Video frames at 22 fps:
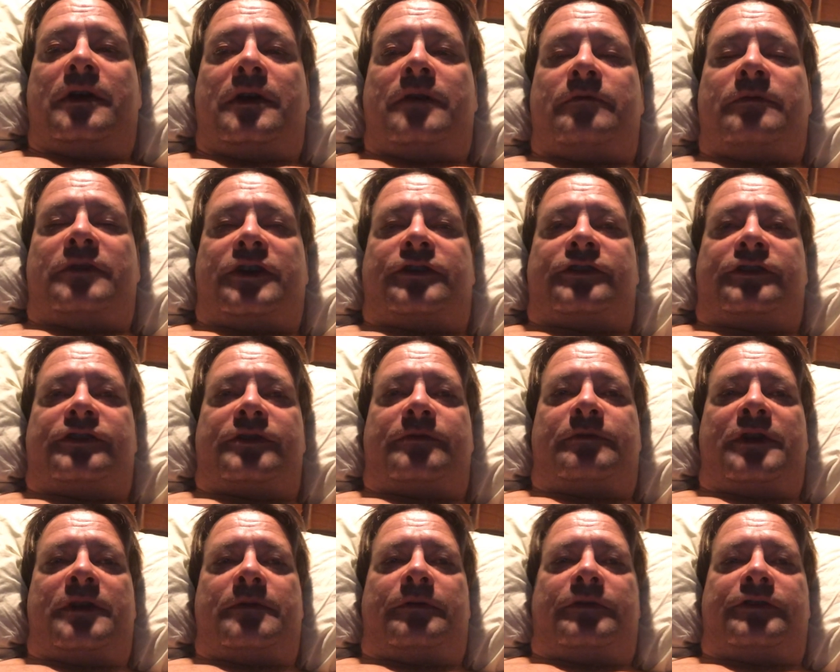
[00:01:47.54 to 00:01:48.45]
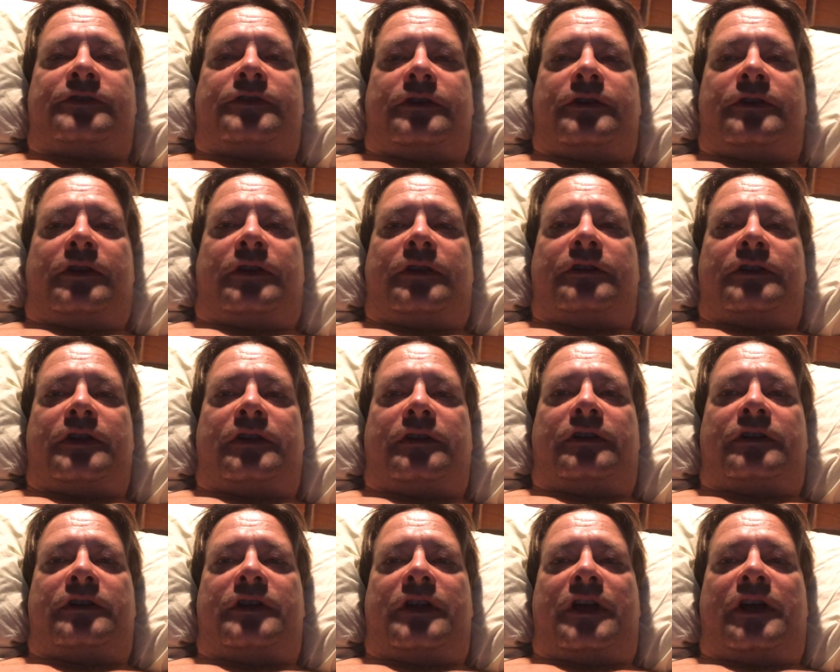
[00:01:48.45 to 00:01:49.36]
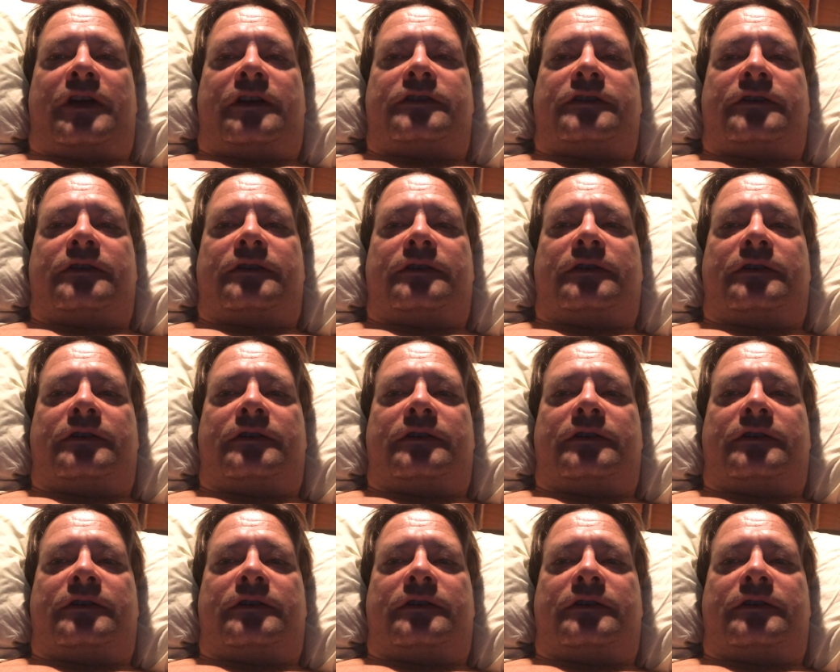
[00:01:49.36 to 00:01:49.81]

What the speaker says: pictures of people, so you can then connect